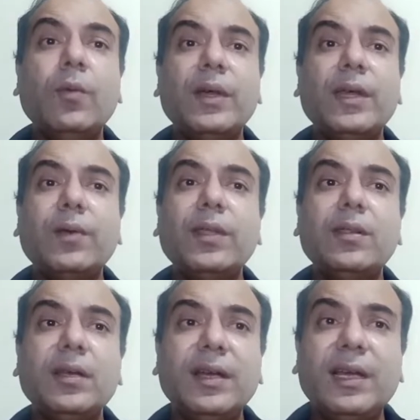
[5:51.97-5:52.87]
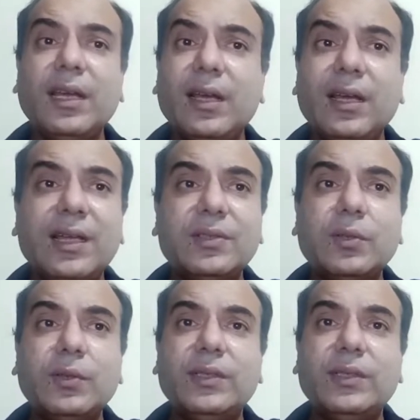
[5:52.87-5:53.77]
whatever retailer has
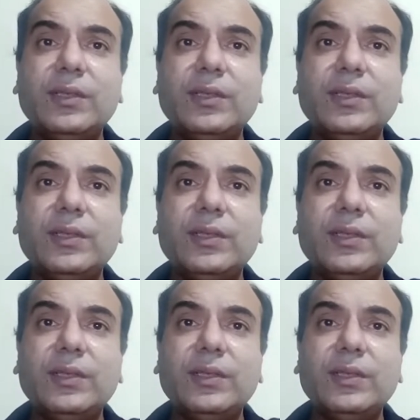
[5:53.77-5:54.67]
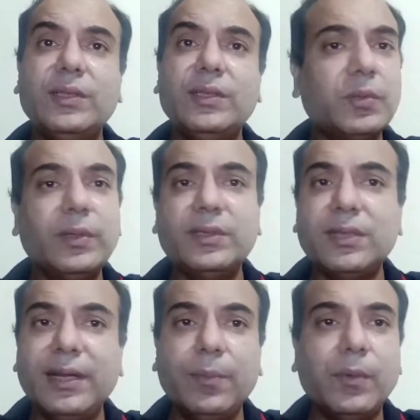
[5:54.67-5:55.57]
to decide, he
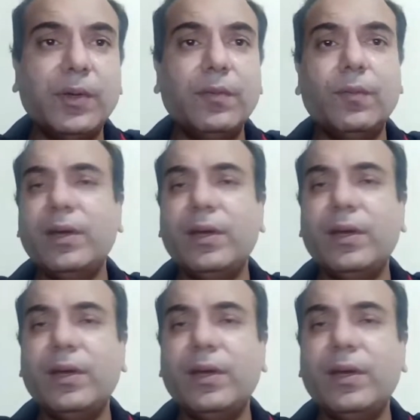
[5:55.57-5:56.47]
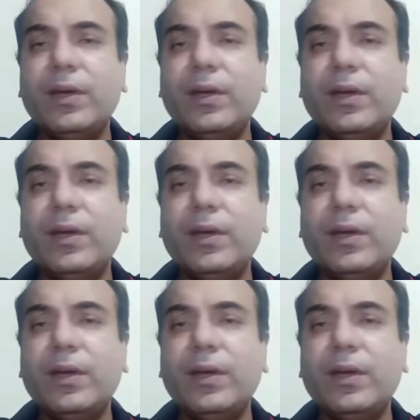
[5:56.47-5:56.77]
has to decide upon one